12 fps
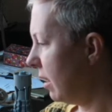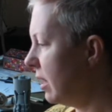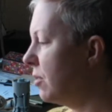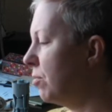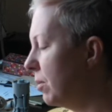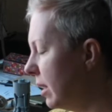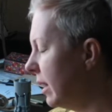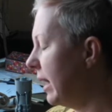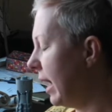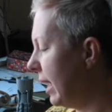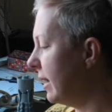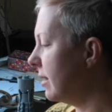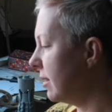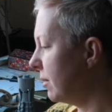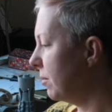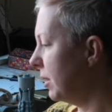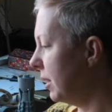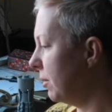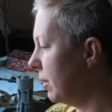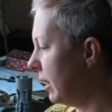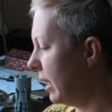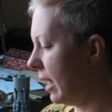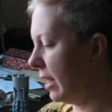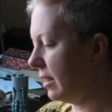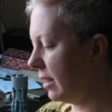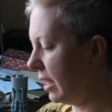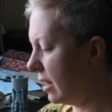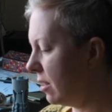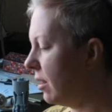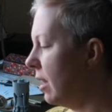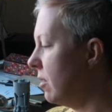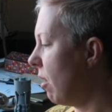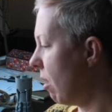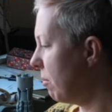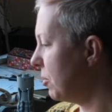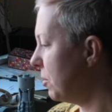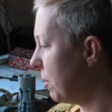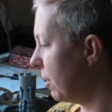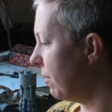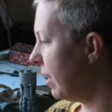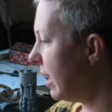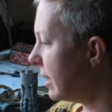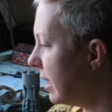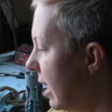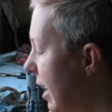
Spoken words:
It's really nice. Really nice. Like it's almost perfect.